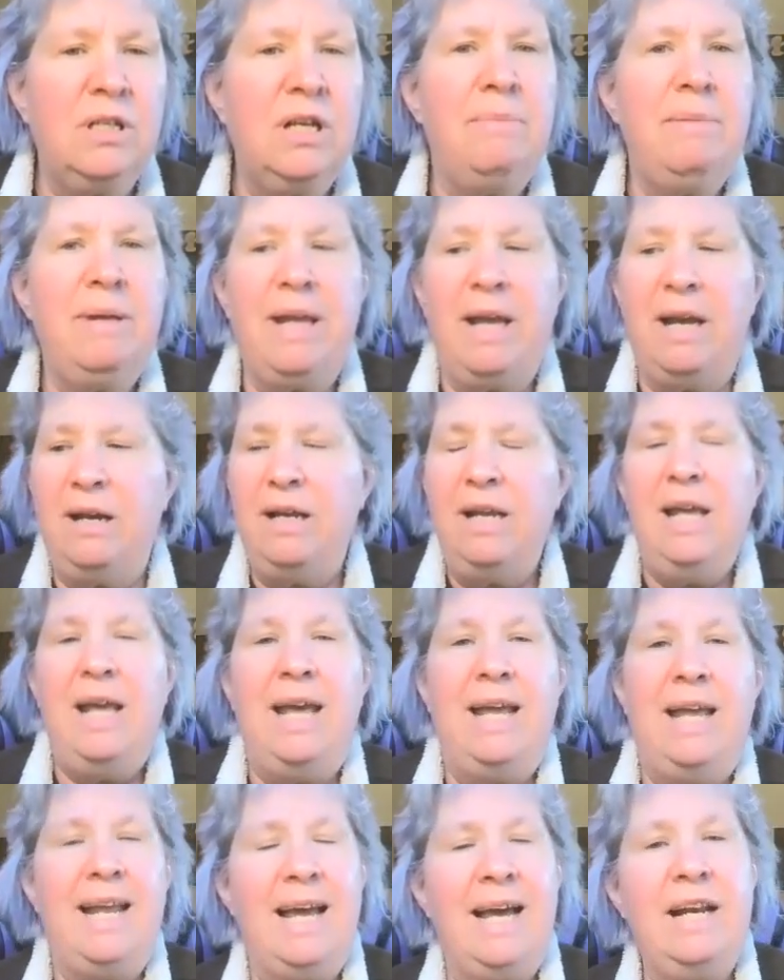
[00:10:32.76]
coming out,
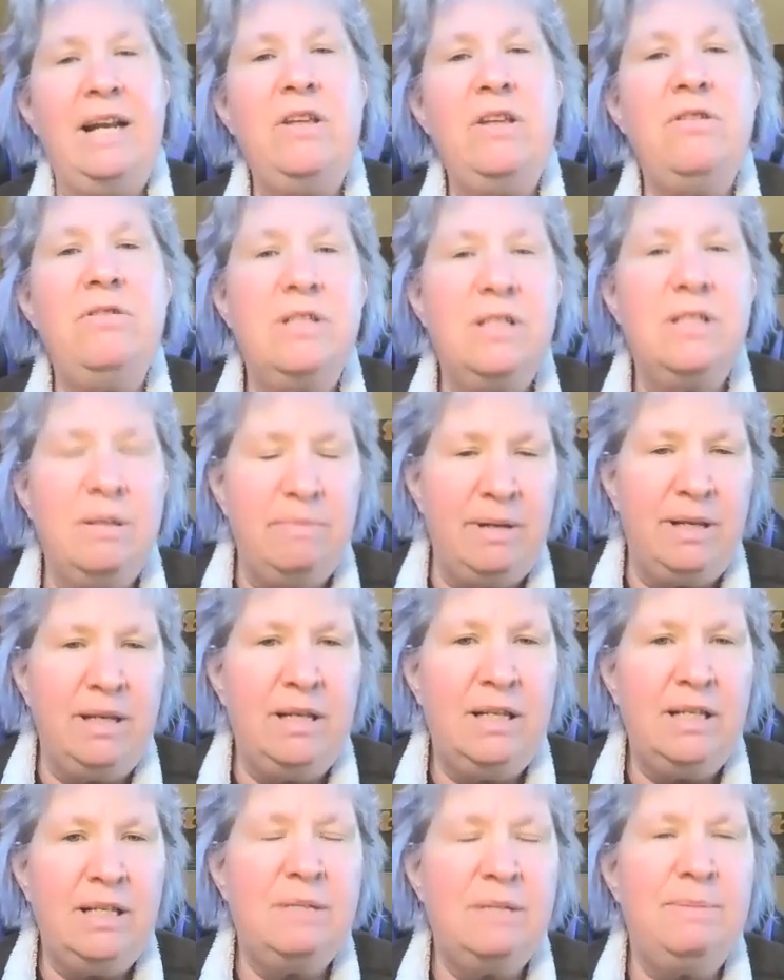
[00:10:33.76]
and how to use them
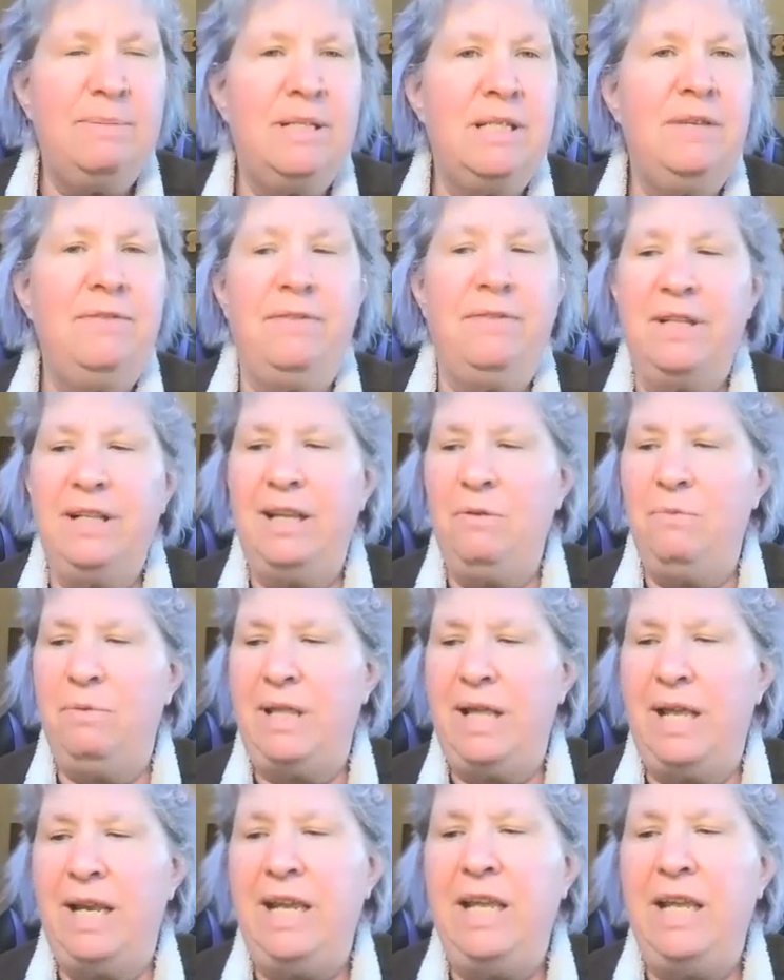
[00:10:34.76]
specifically
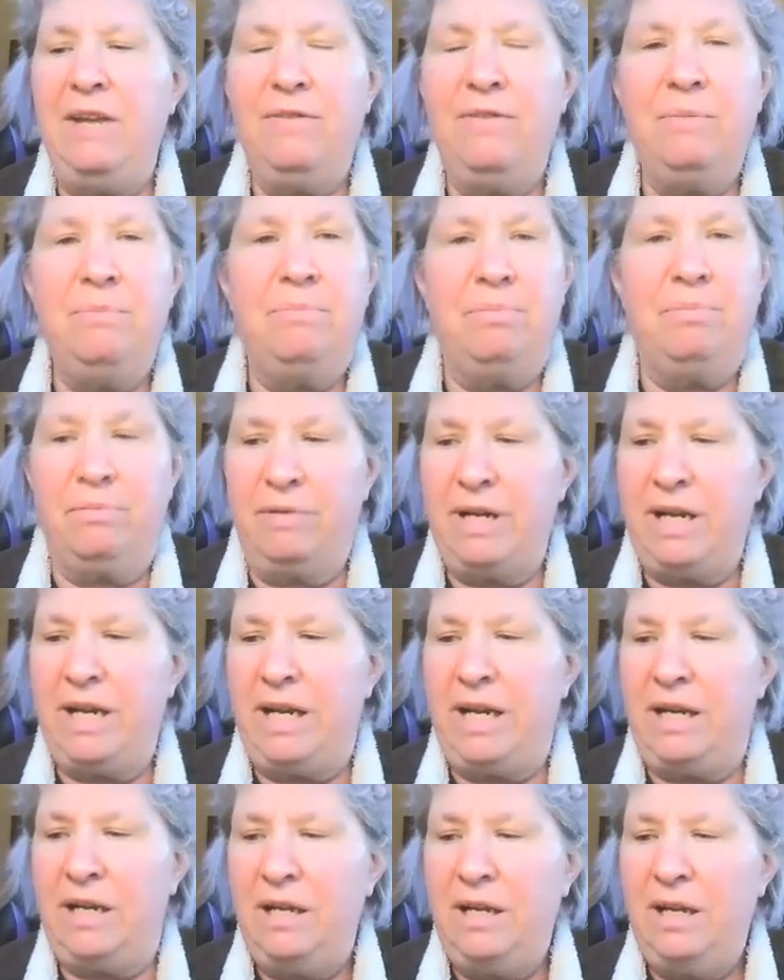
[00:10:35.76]
with any given
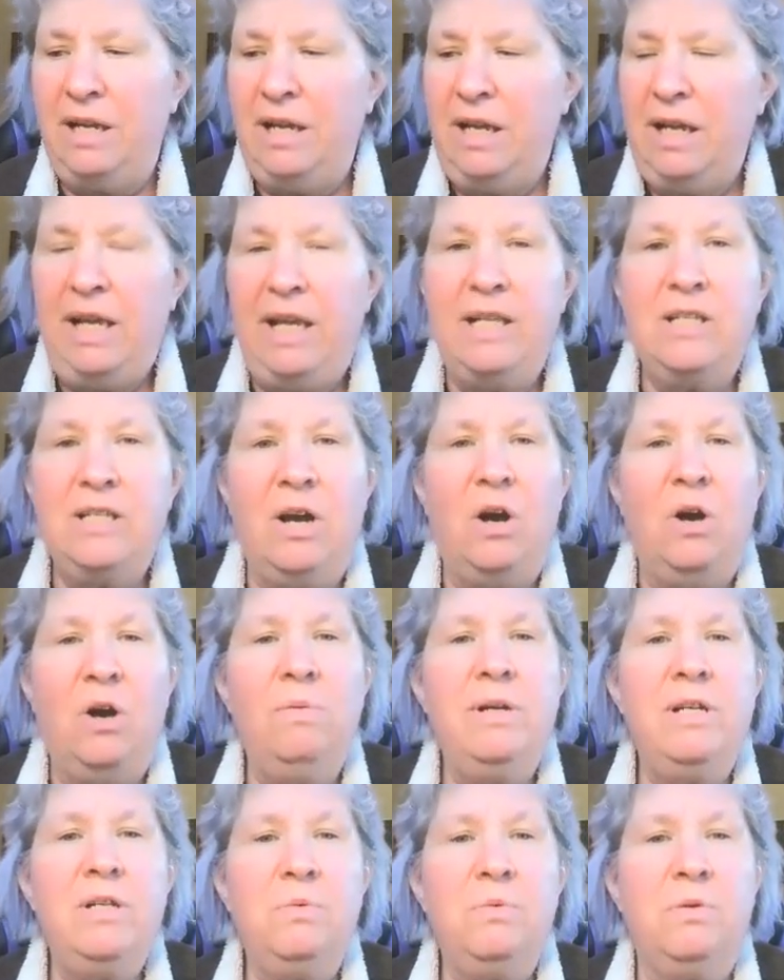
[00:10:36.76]
breed is
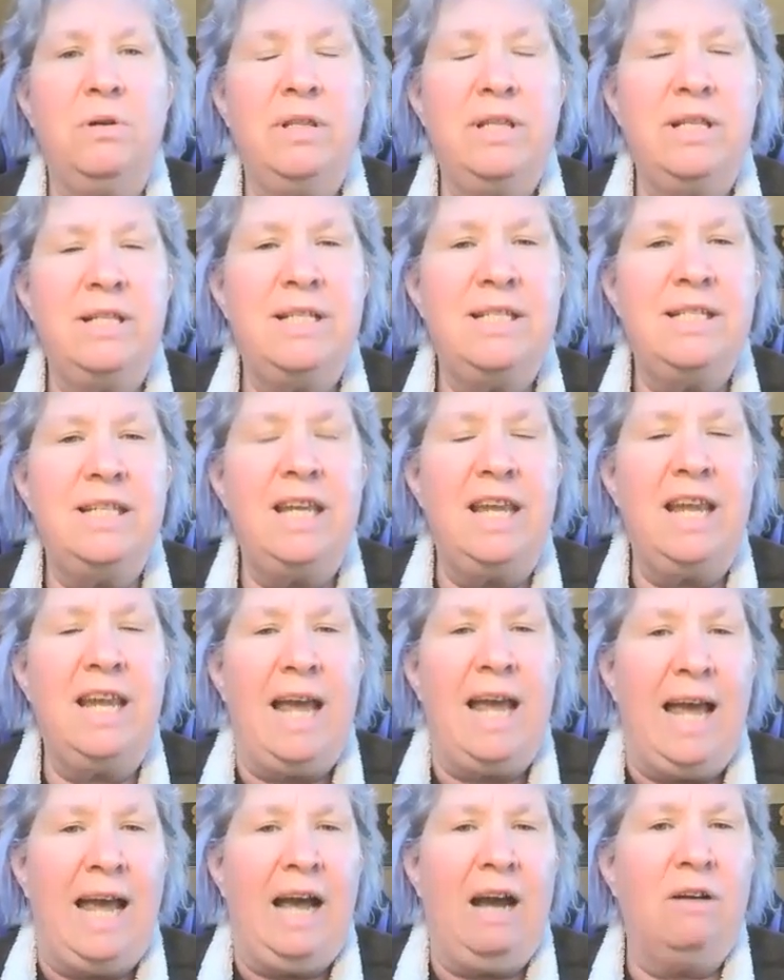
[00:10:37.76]
always worth it to
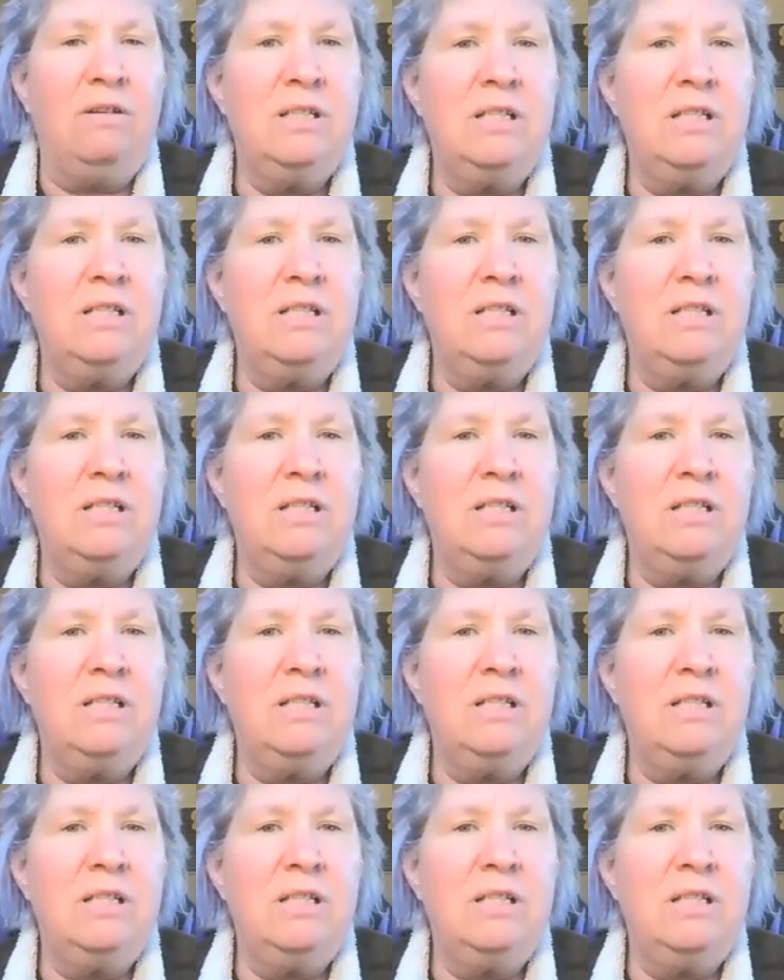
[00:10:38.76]
see how